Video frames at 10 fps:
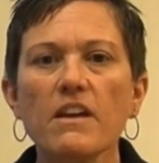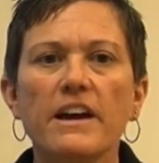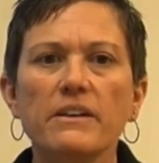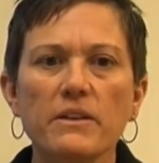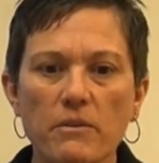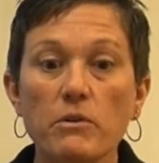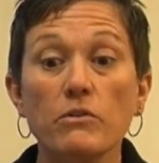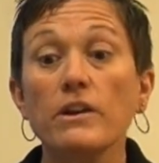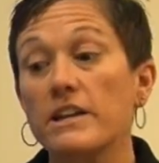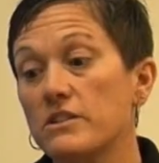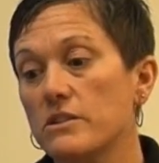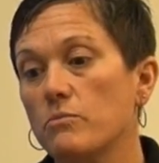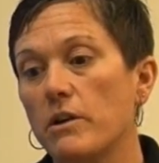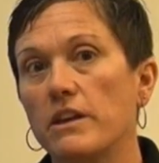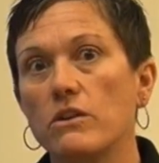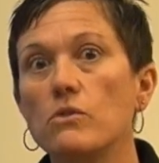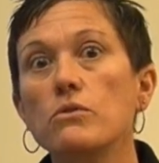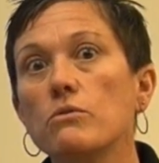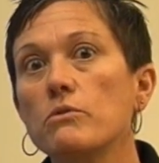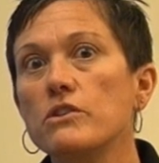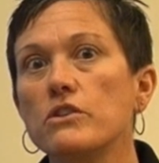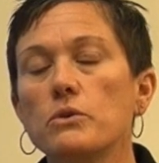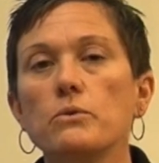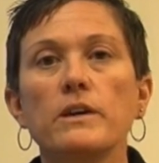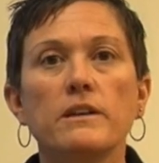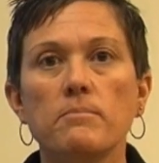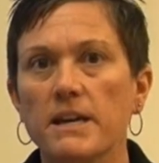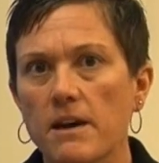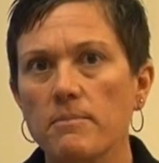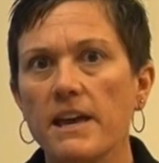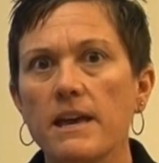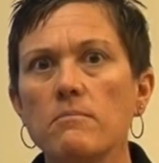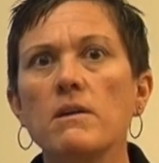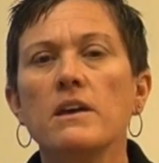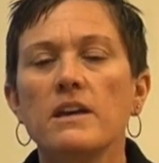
and we look at just what youth would do in a pickup game,